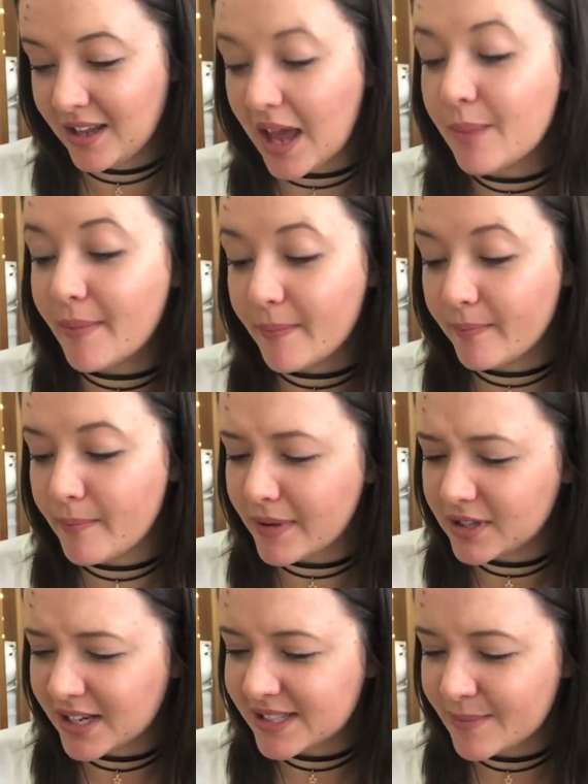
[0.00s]

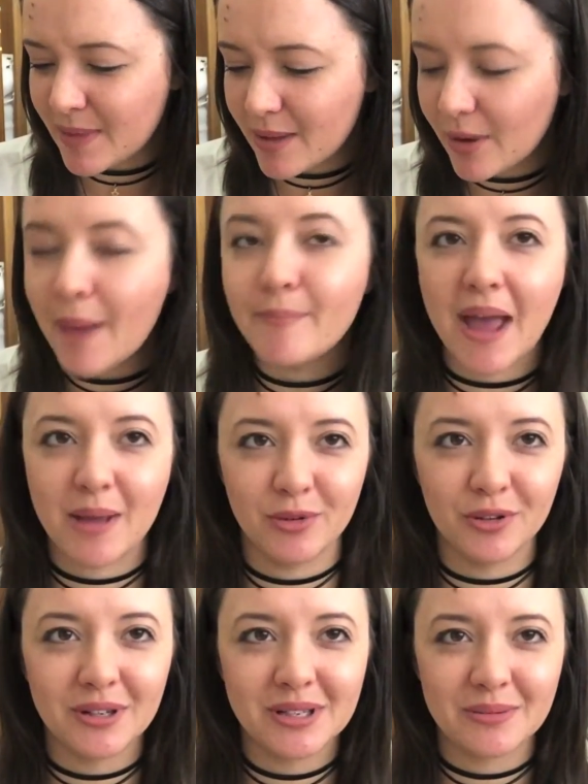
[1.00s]
And did I say Mabel? And
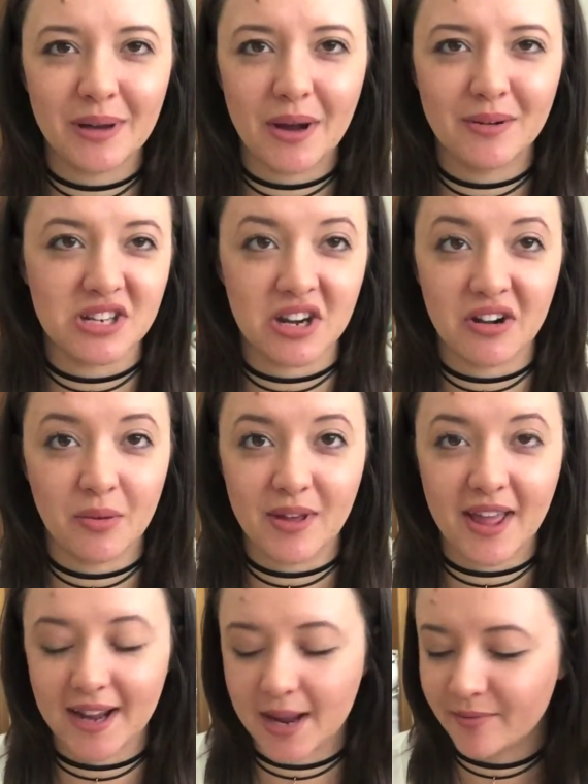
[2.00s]
Mabel as well, which I don't know
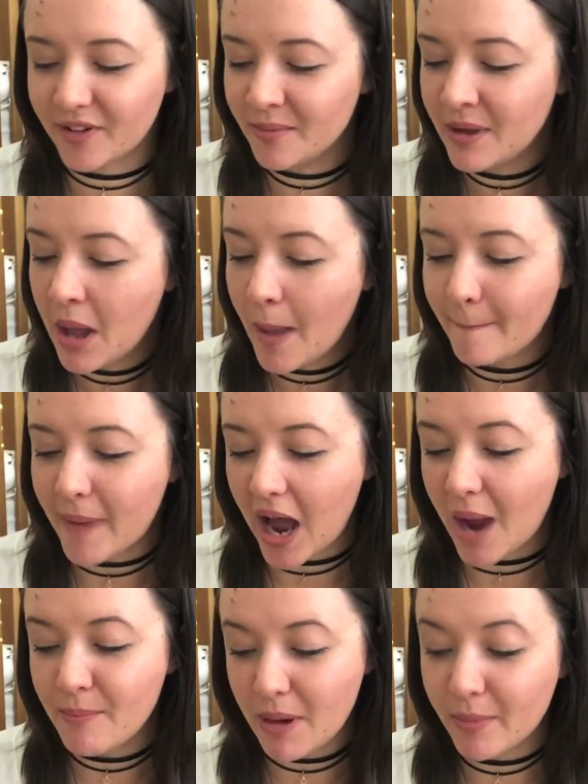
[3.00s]
where that came from, but
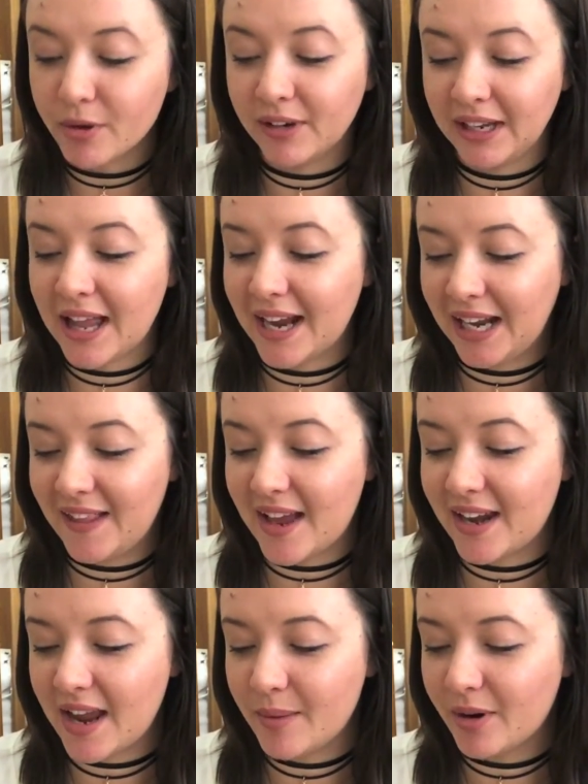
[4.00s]
I remember really liking
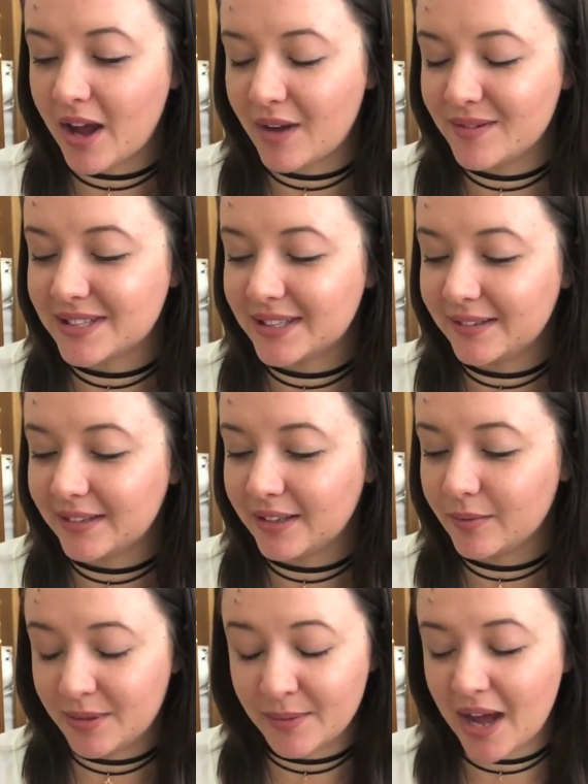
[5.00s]
that name when I was
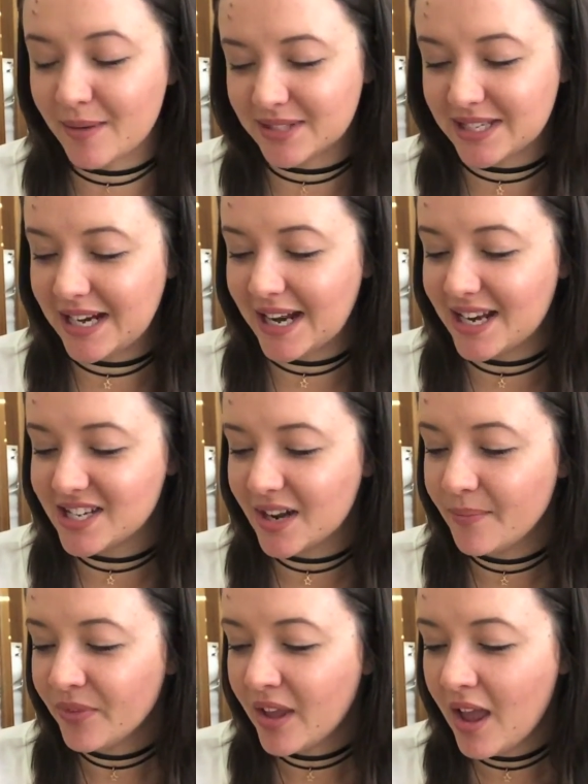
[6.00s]
a
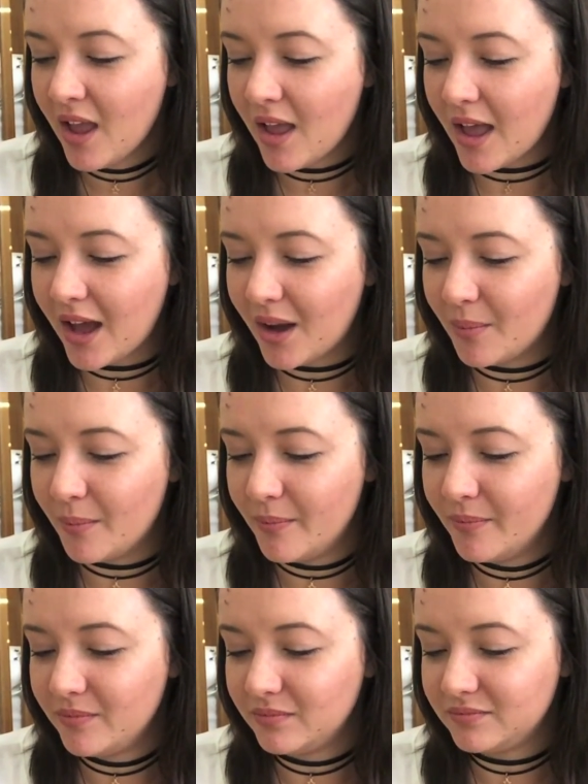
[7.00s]
teenager.
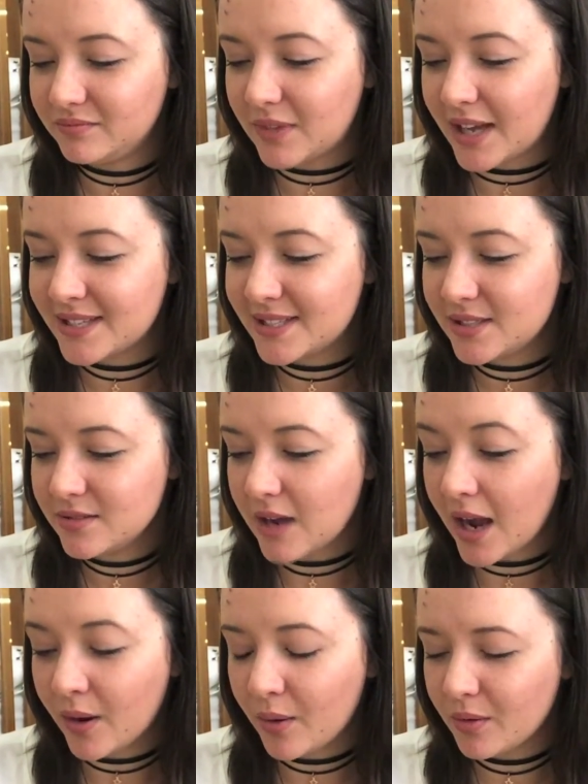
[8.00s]
I
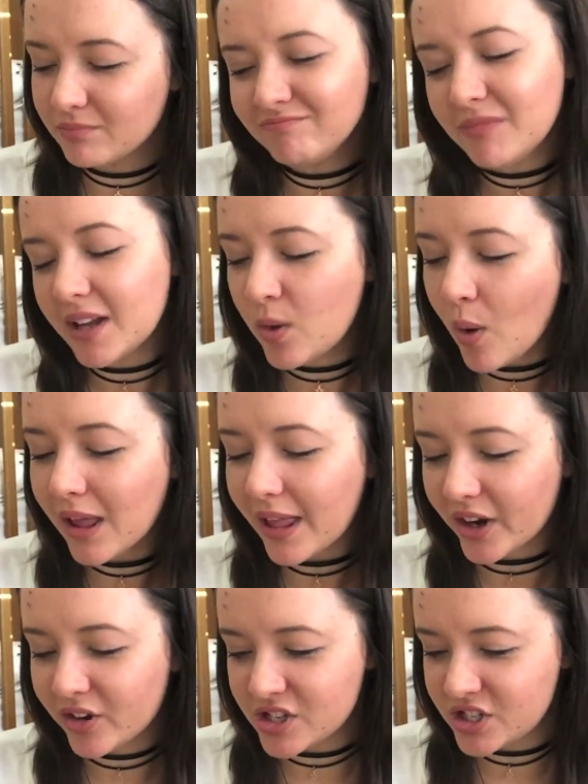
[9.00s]
quite
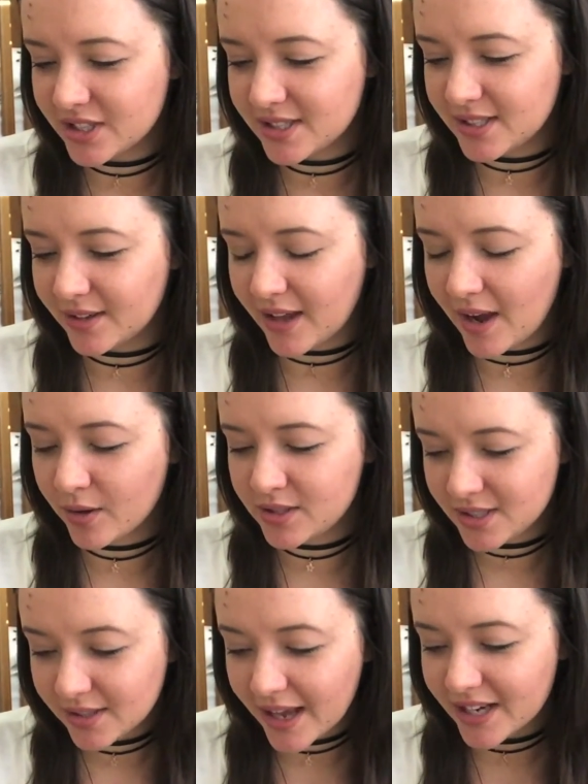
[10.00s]
like Christian still, and I
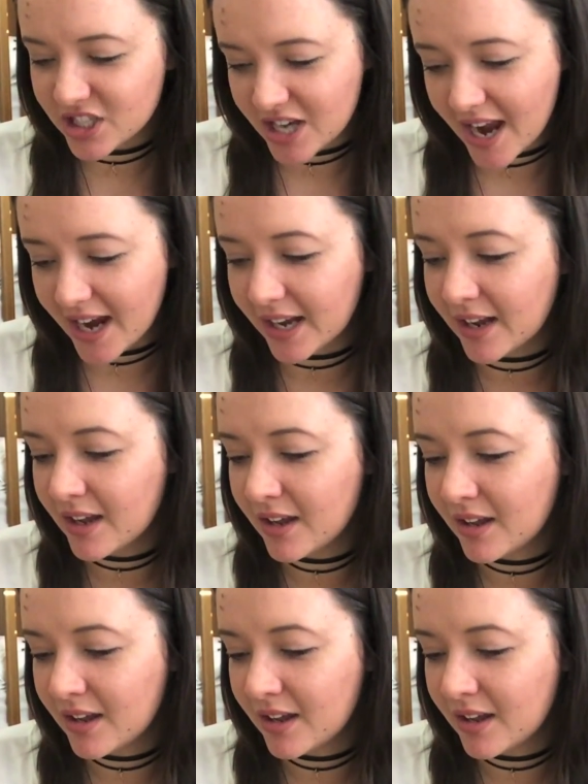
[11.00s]
still like Shane.